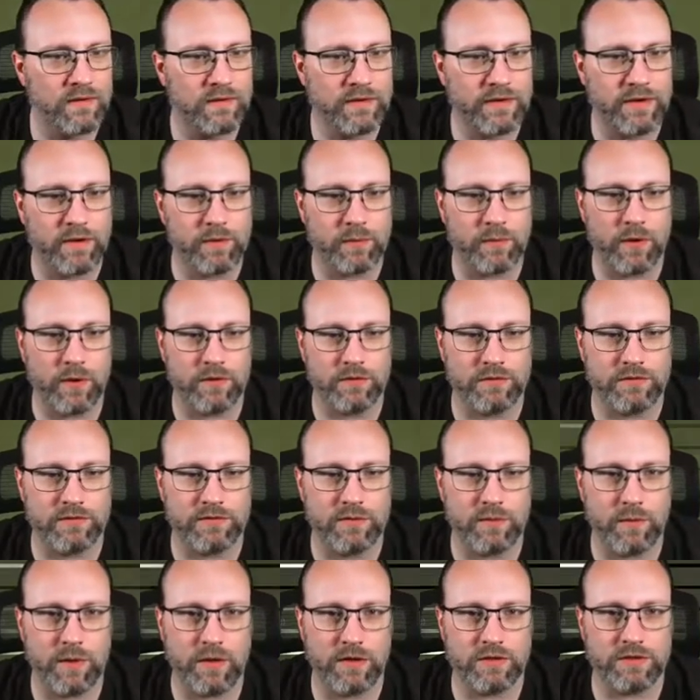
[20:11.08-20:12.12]
Near post.
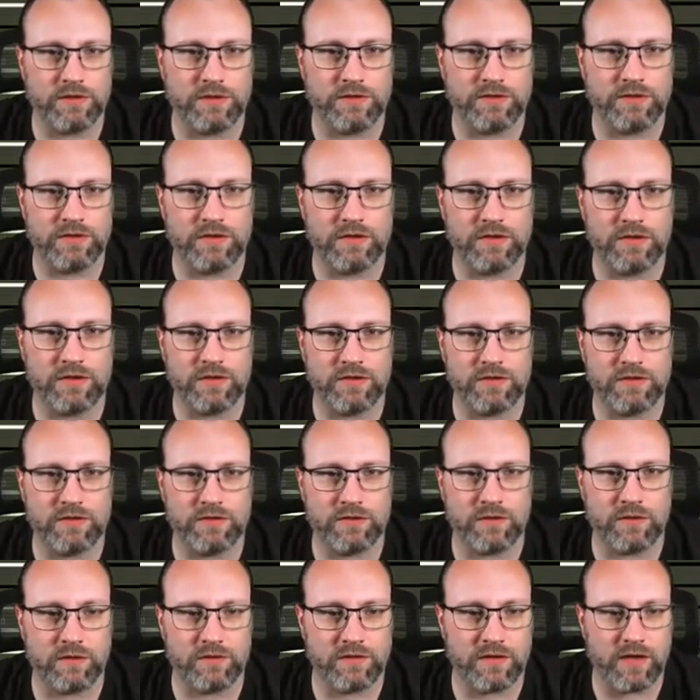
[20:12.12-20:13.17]
Nebaltić just
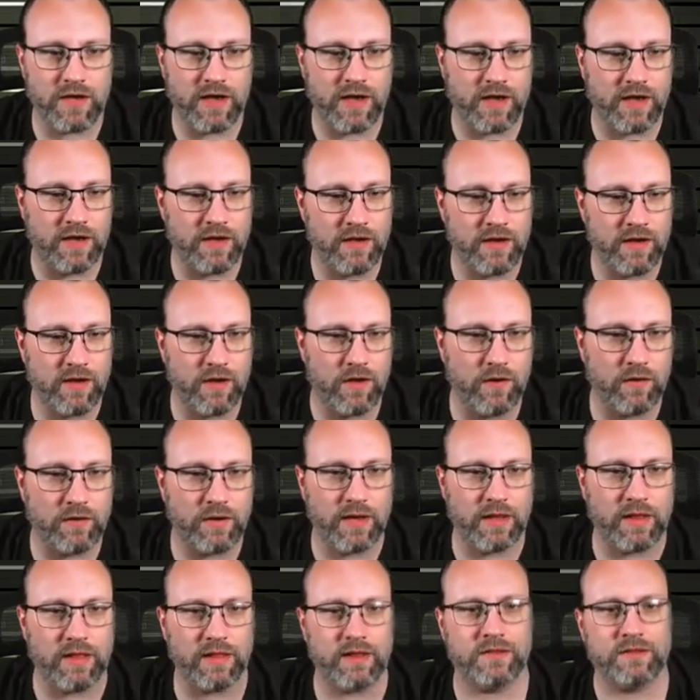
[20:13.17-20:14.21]
goes high.
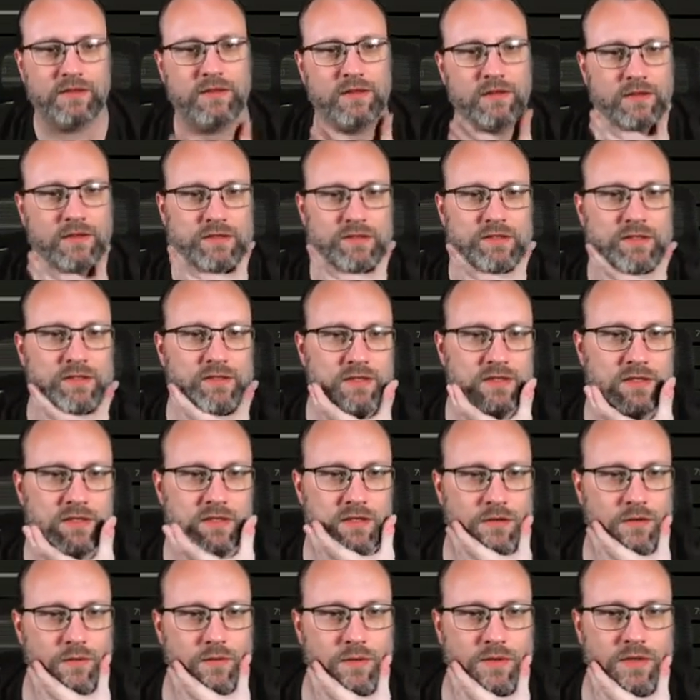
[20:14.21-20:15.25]
Okay, let's look to see
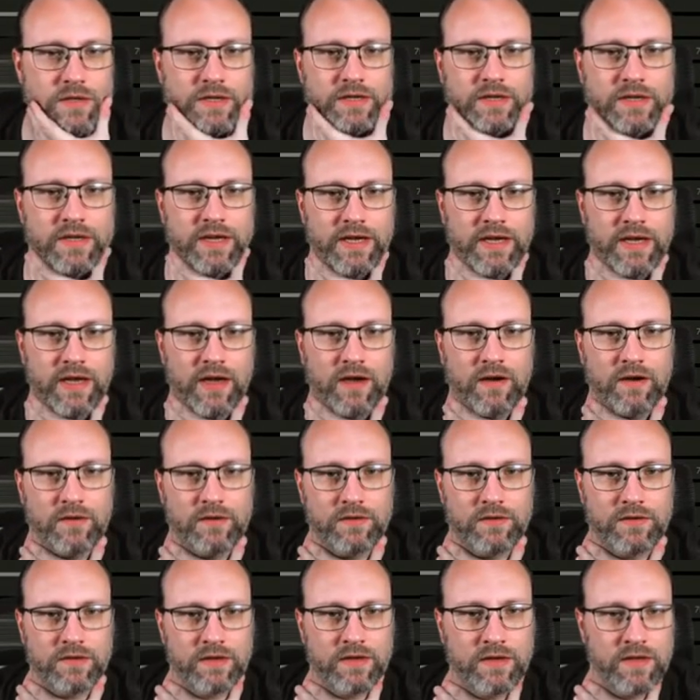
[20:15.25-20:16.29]
who we need to take
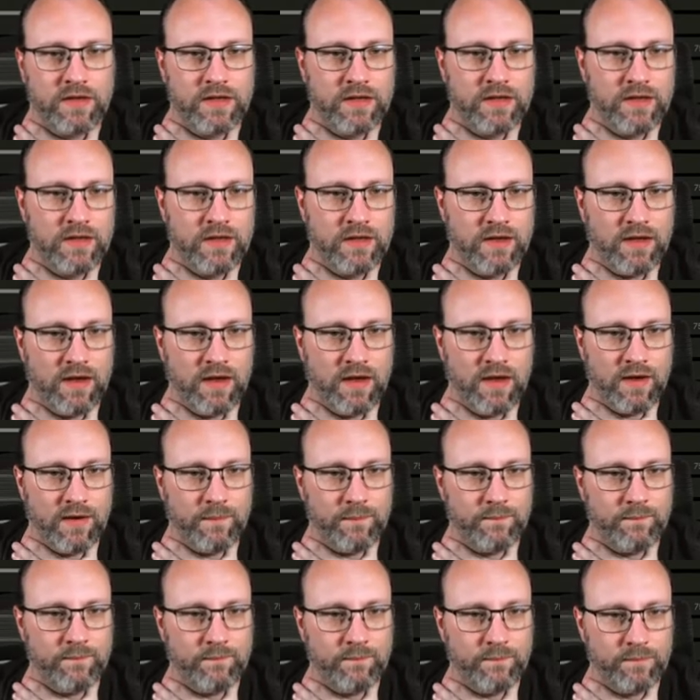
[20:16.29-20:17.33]
out.
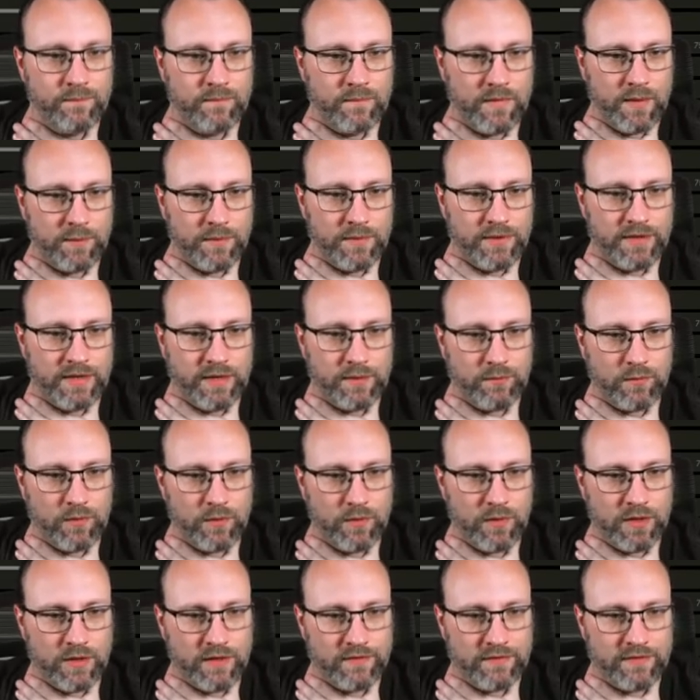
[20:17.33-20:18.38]
I'm going to take
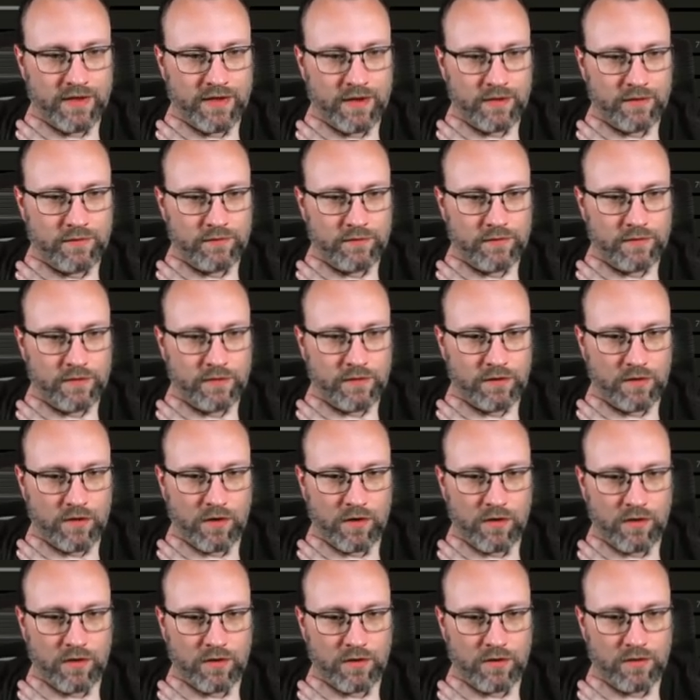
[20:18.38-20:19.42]
Marillas out for
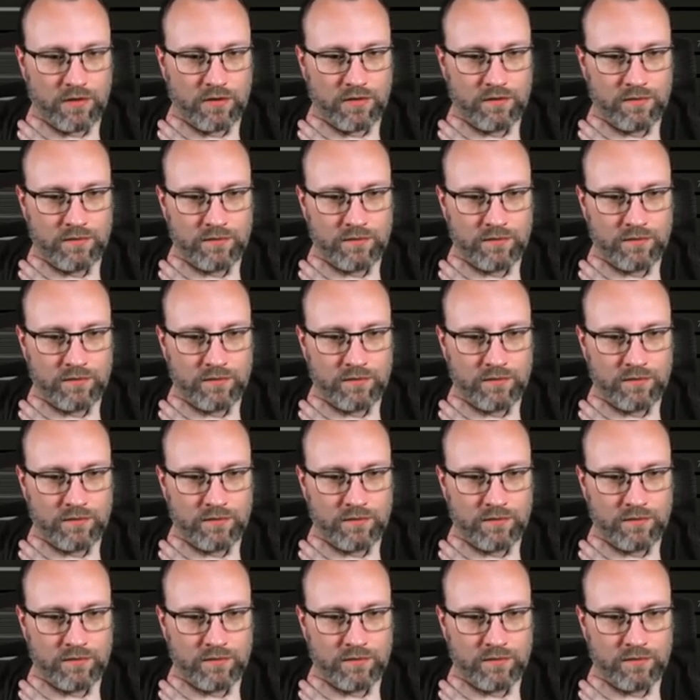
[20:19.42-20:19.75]
Gaul.